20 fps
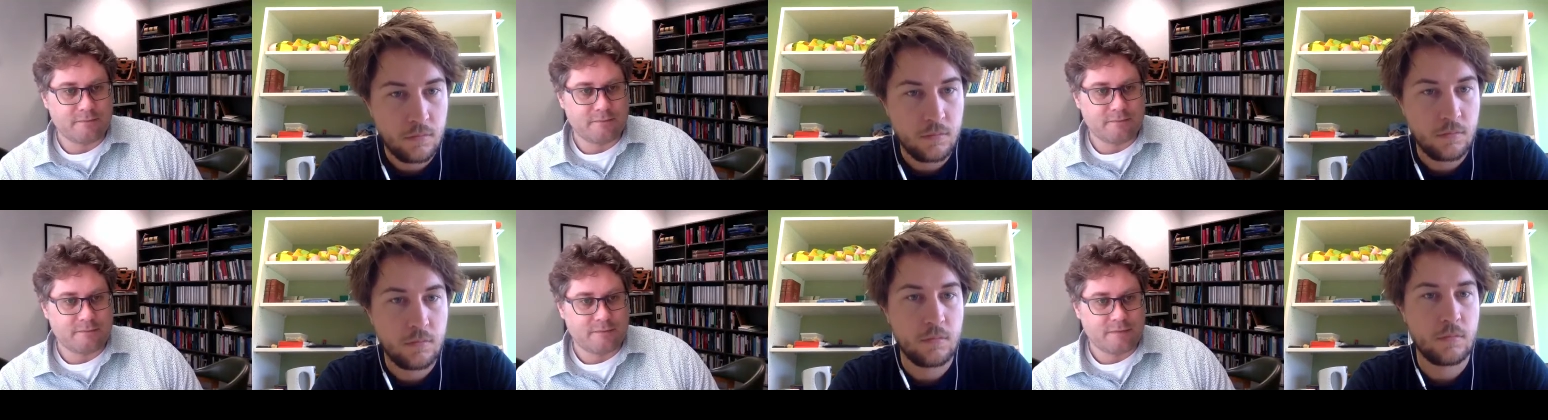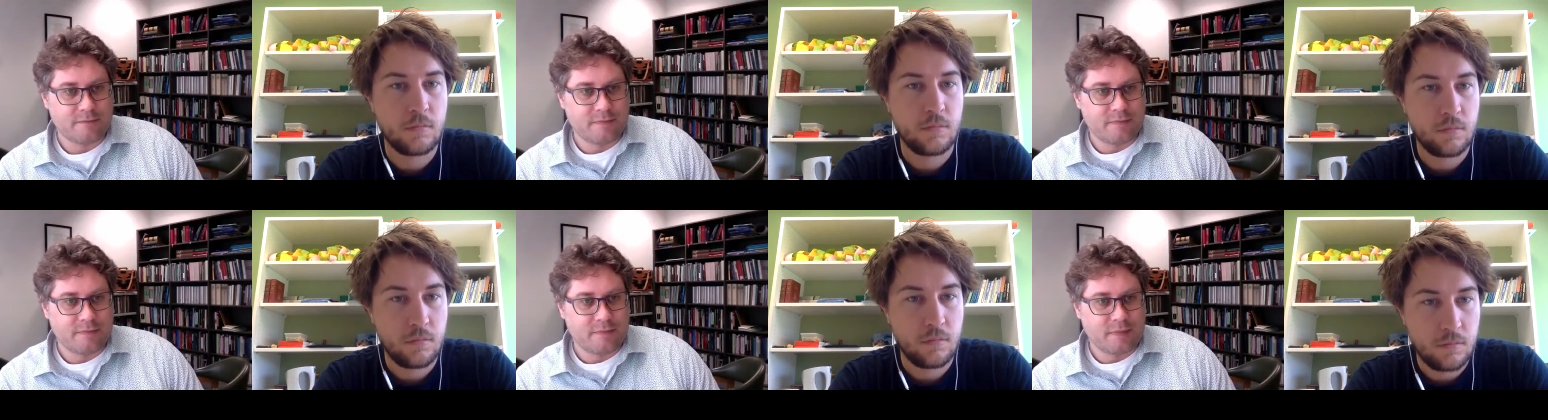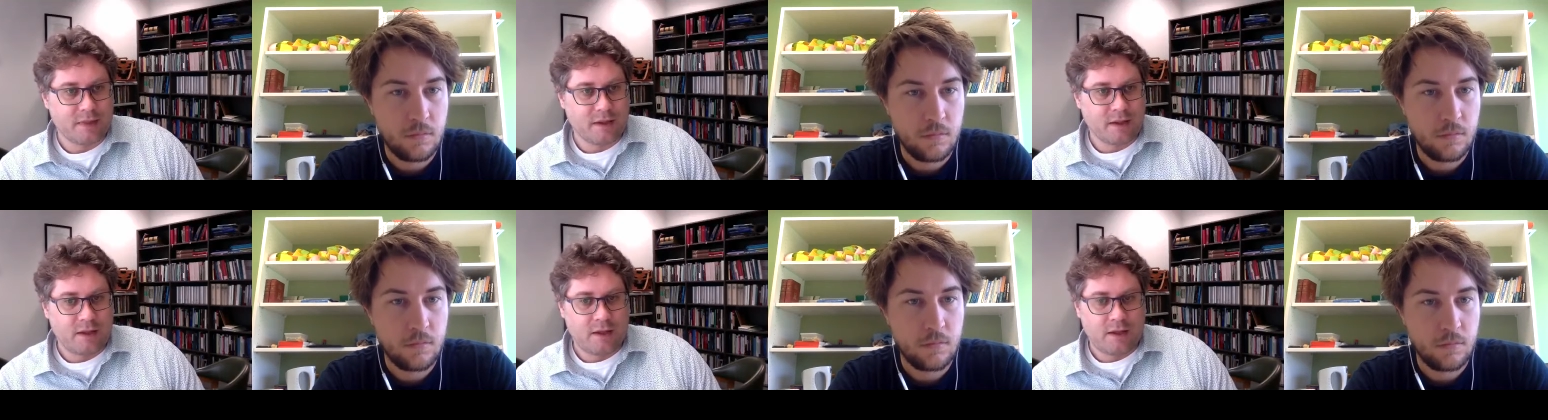
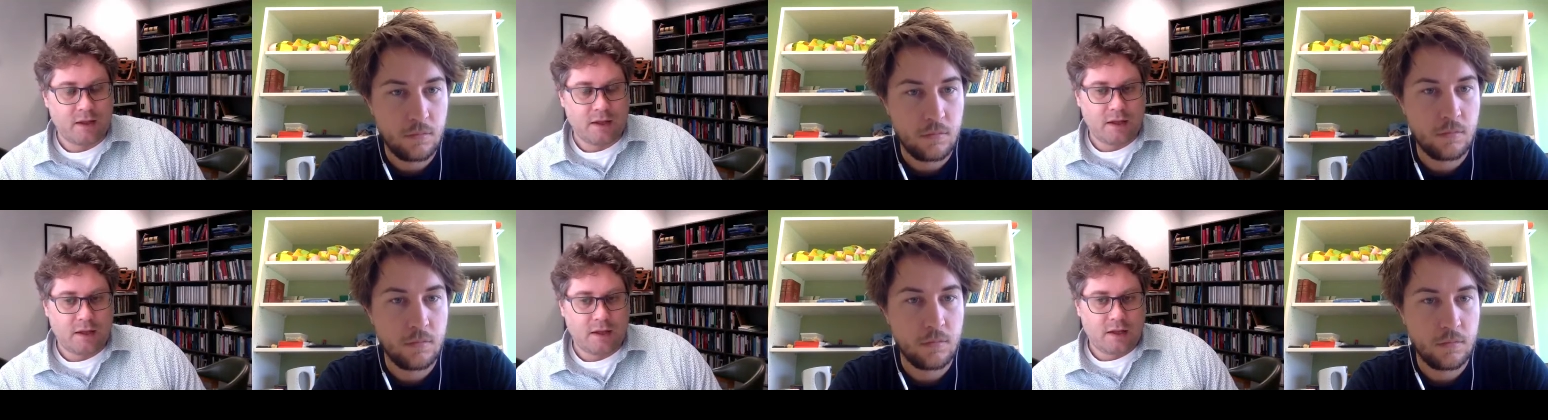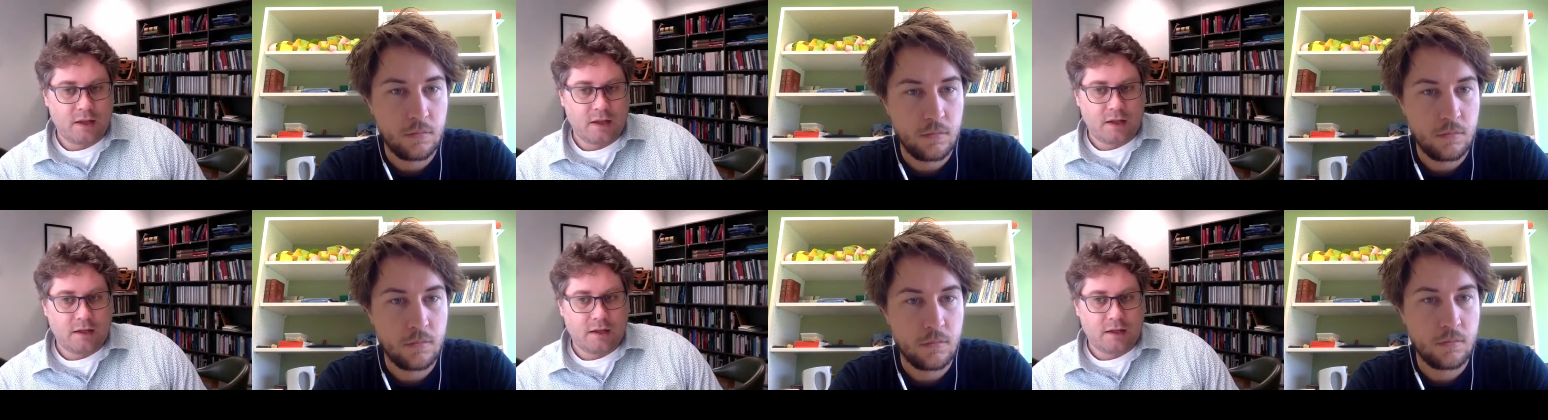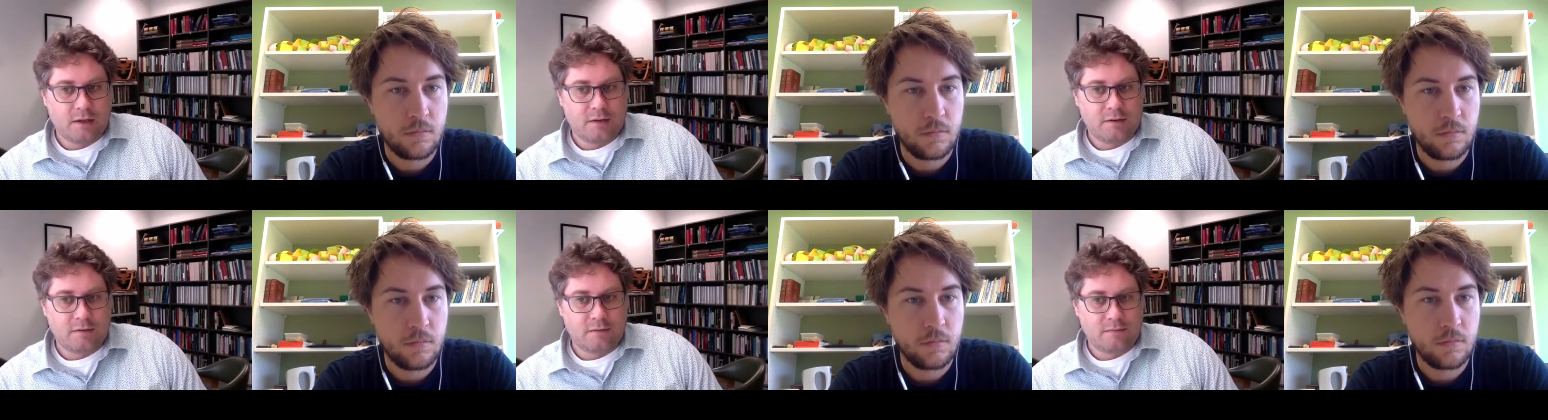
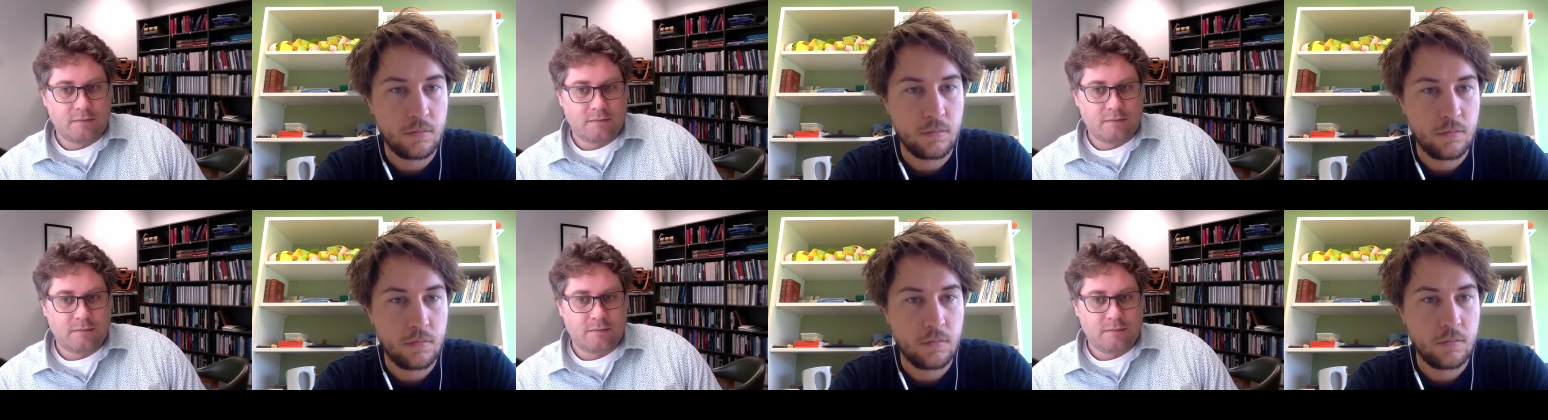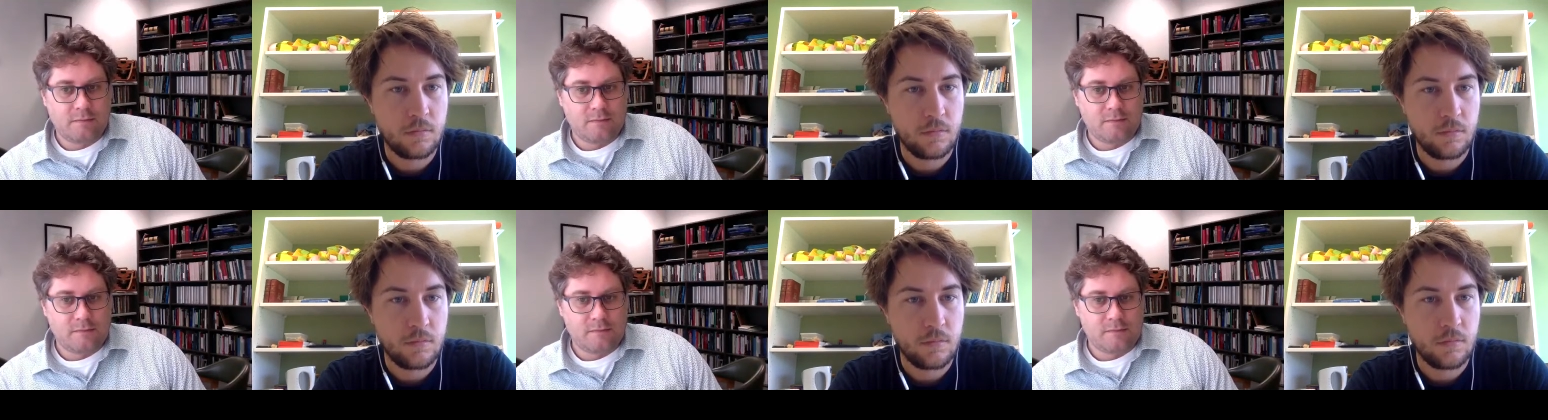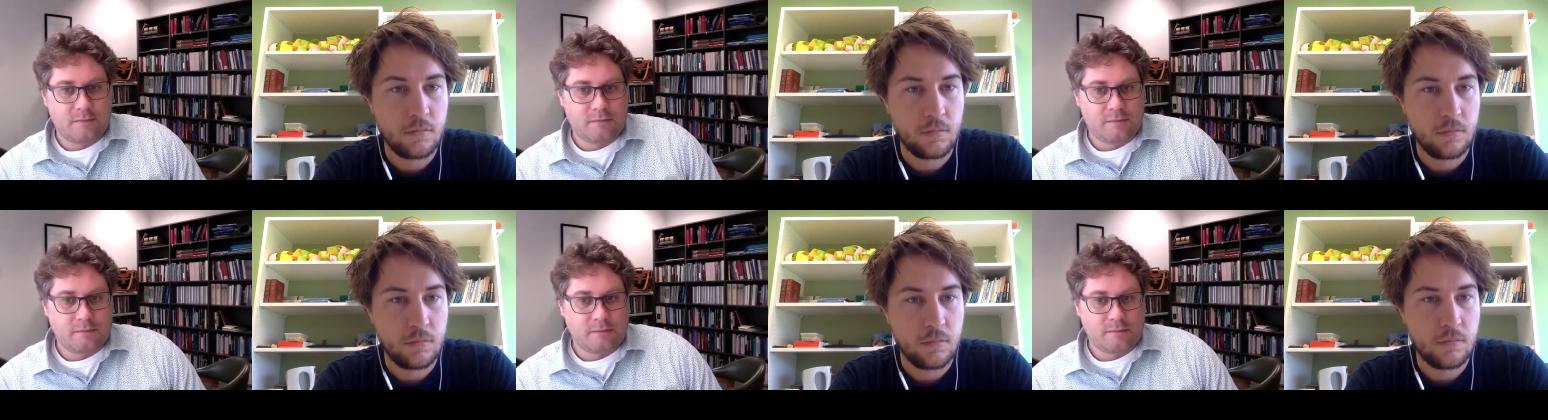
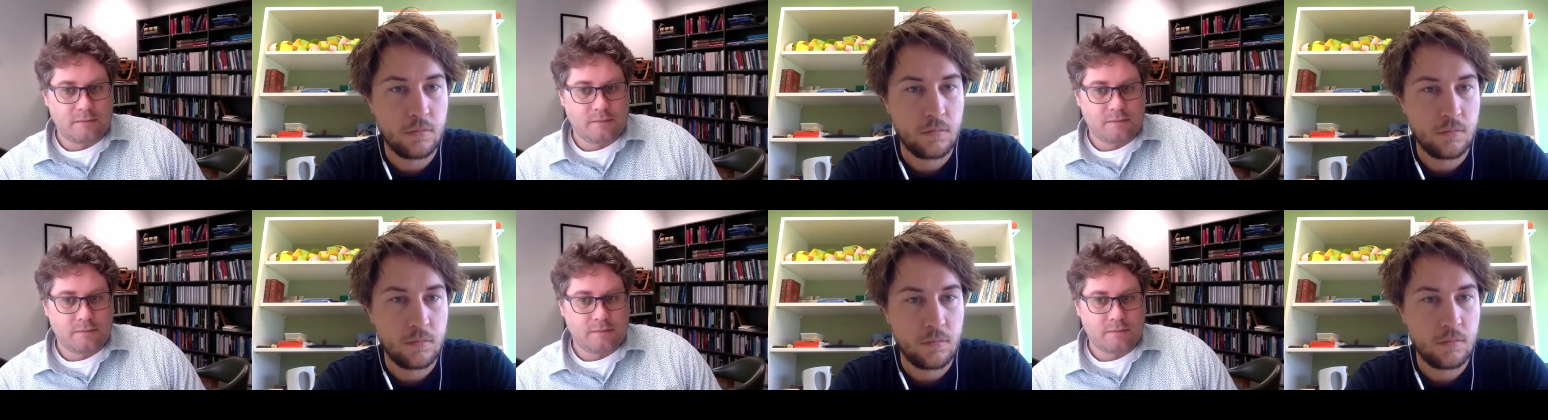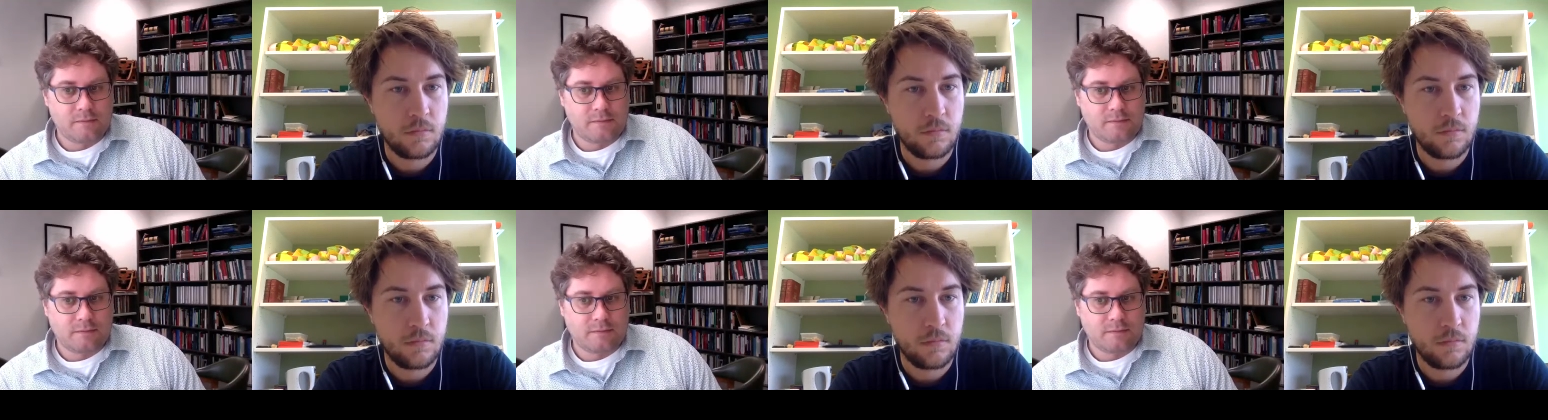(no one is talking)